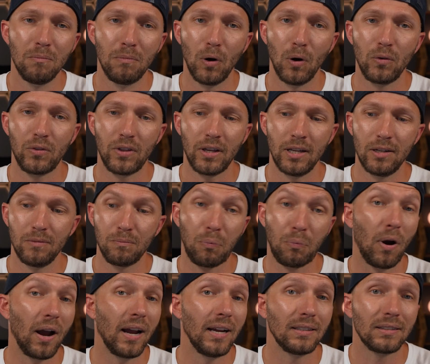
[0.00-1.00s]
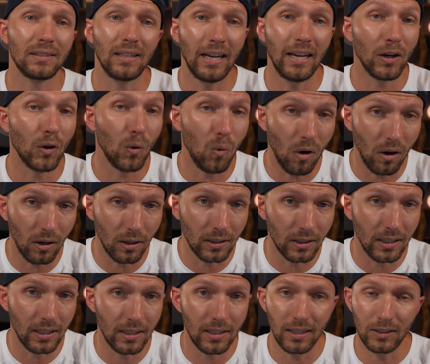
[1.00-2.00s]
both in price and
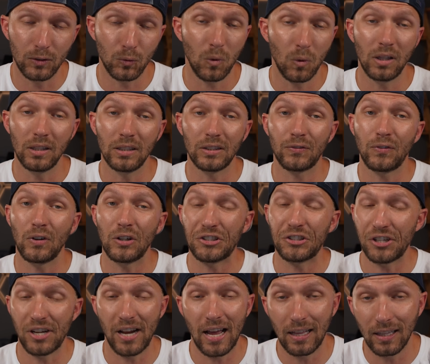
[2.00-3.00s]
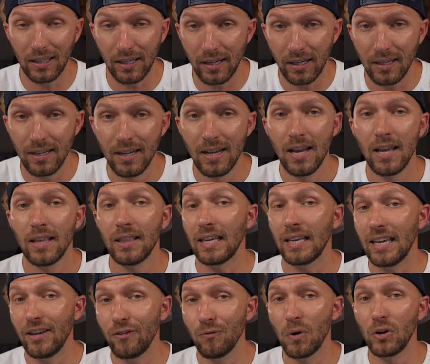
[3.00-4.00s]
quality, as well as functionality.
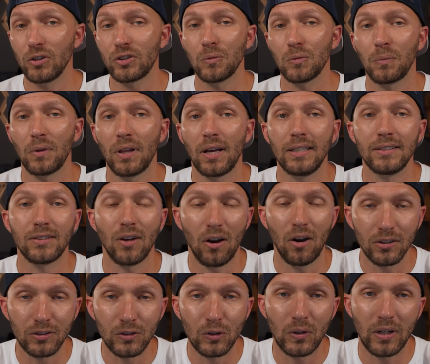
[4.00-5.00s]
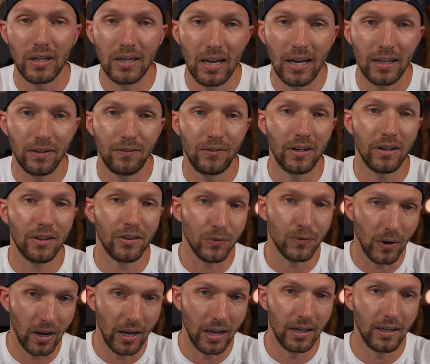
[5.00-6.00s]
The Eve Motion blinds also connect via
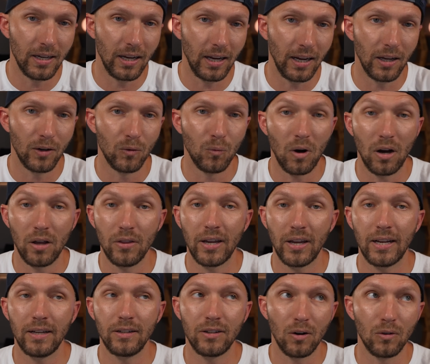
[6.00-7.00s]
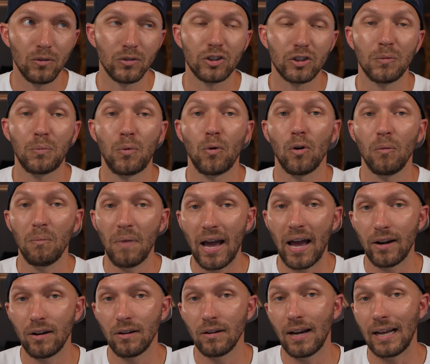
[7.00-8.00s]
thread, and while they don't support
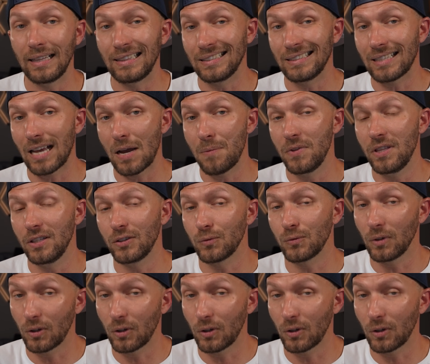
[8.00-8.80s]
Matter at the time of this